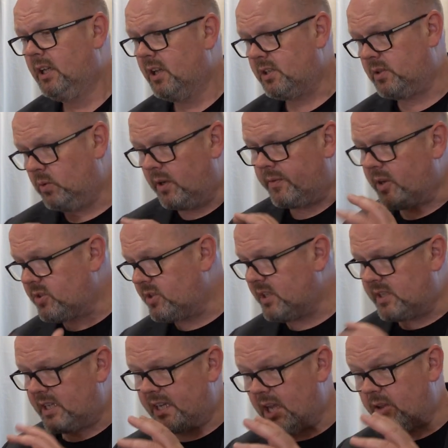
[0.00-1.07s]
So all of those
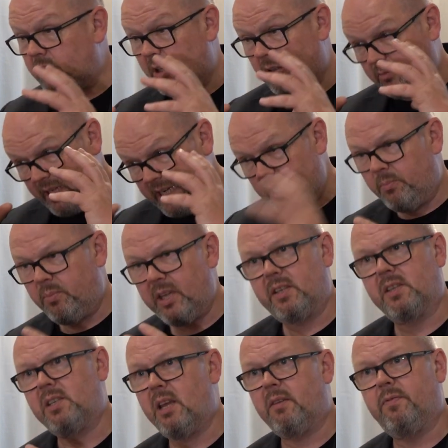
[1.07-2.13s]
things together are a really big
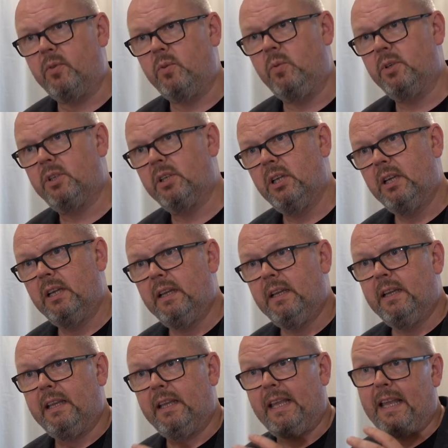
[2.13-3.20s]
step forward
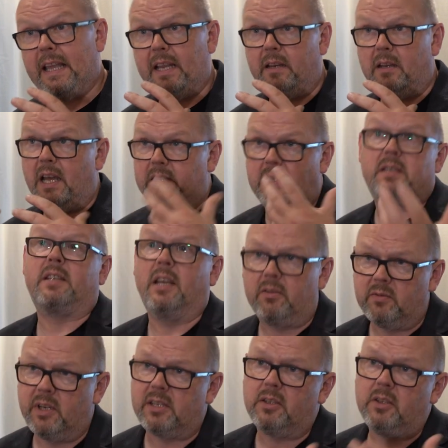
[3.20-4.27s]
in, as I said,
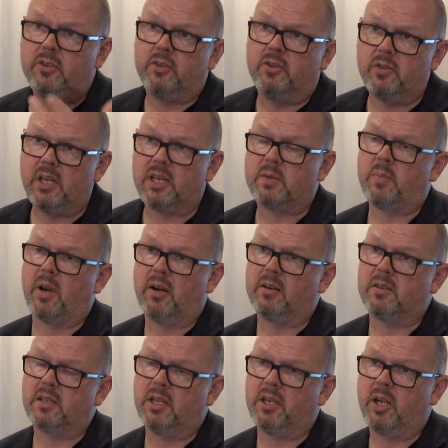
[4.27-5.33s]
resolution,
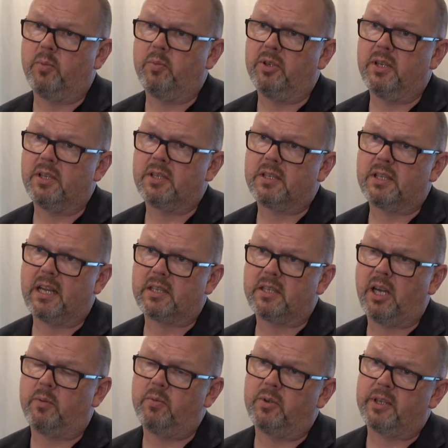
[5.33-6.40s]
transparency and openness. That's
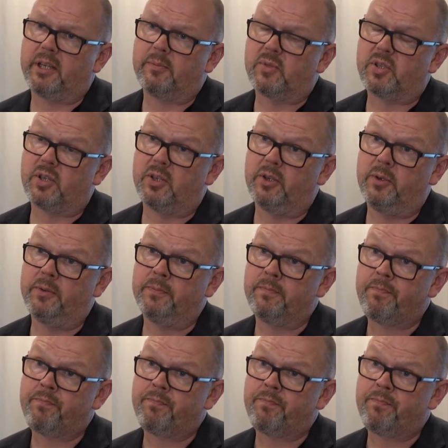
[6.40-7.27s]
coupled up to